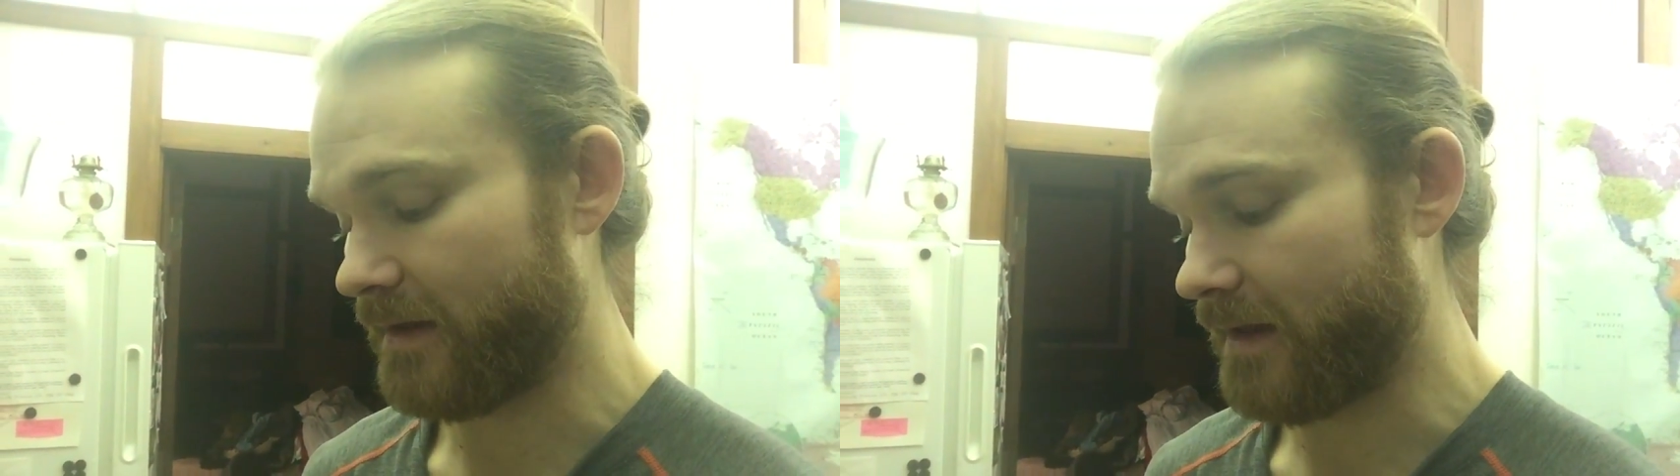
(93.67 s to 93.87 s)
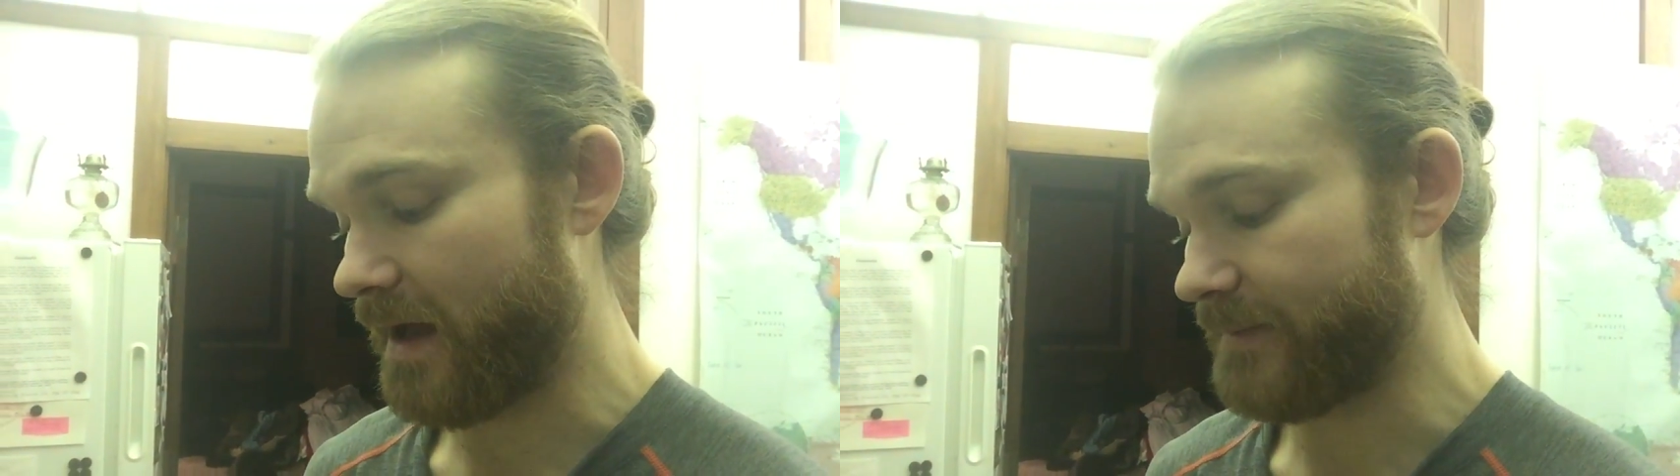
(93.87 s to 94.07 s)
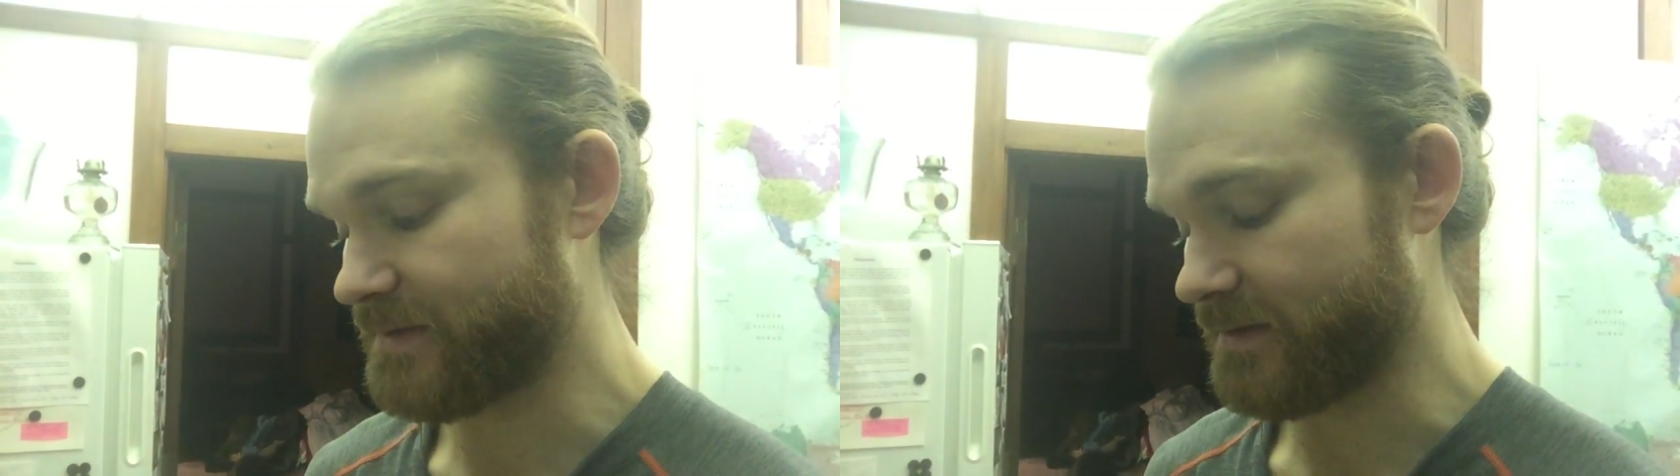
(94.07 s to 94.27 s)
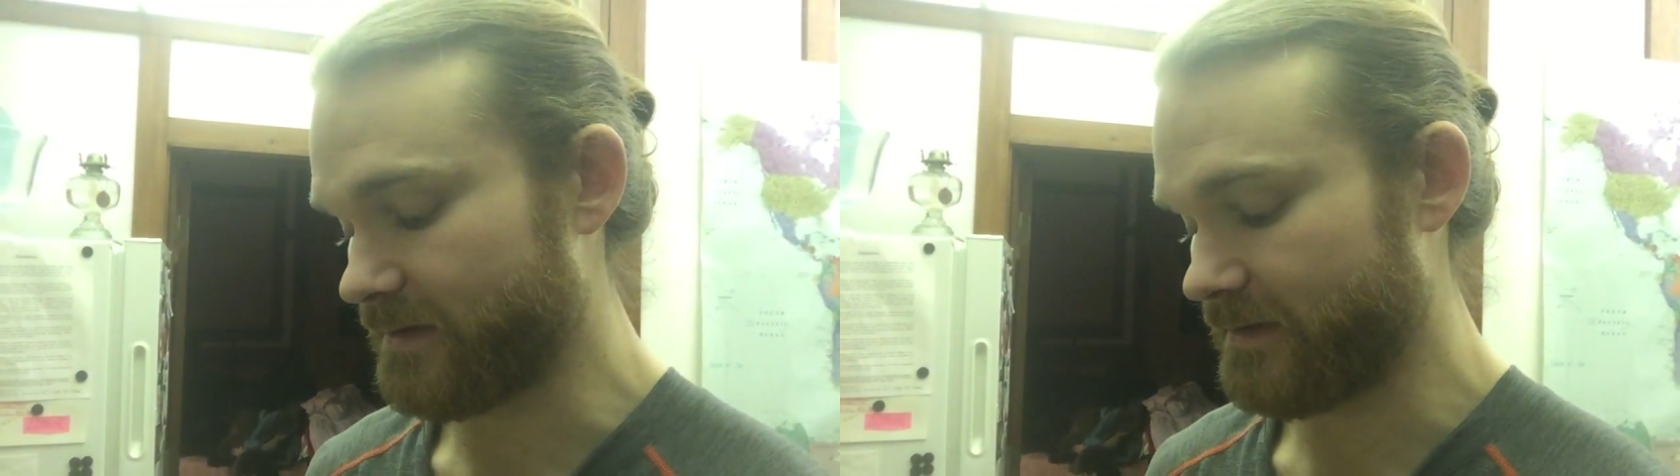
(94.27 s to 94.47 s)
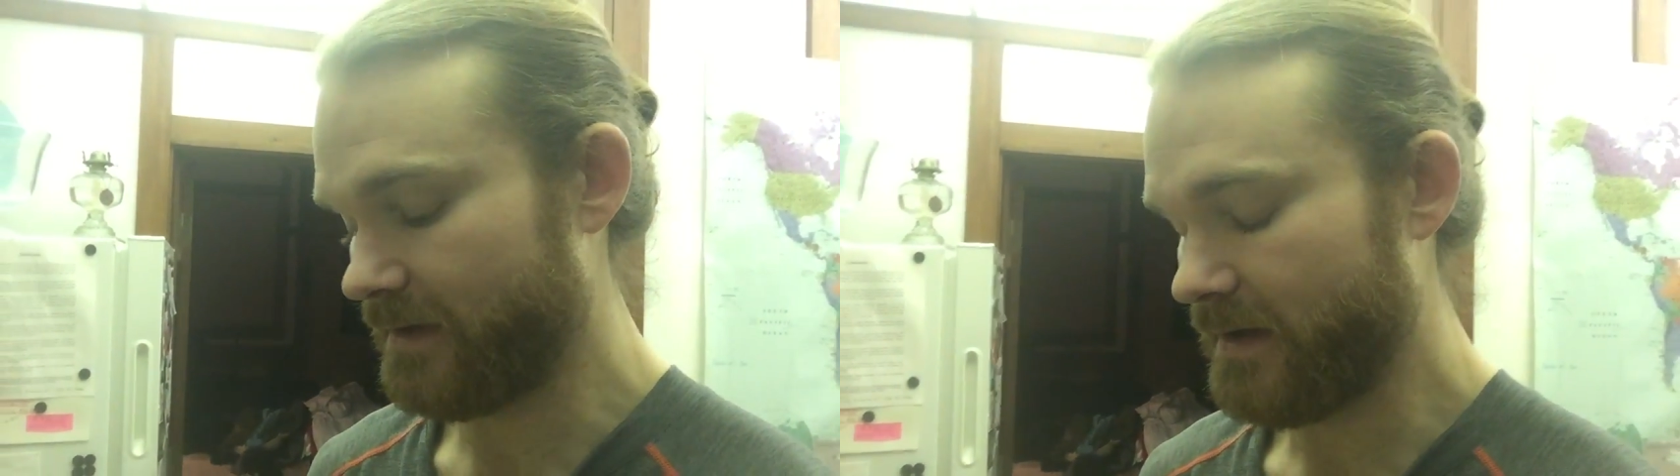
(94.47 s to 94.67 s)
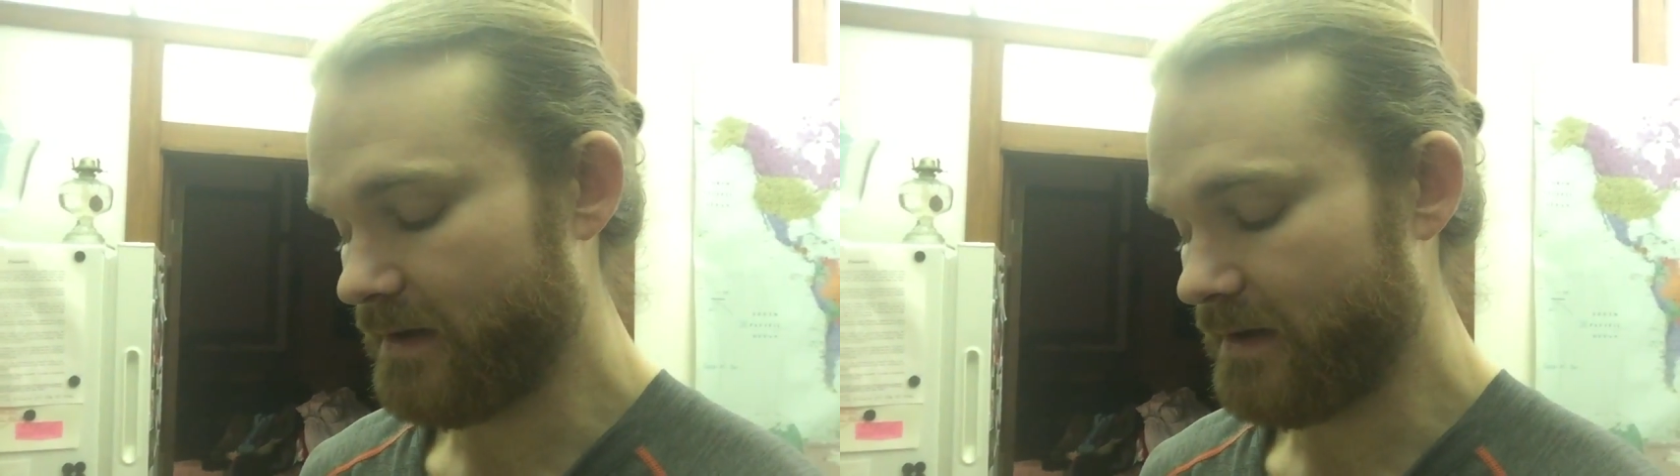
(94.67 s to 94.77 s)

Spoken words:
a lobster.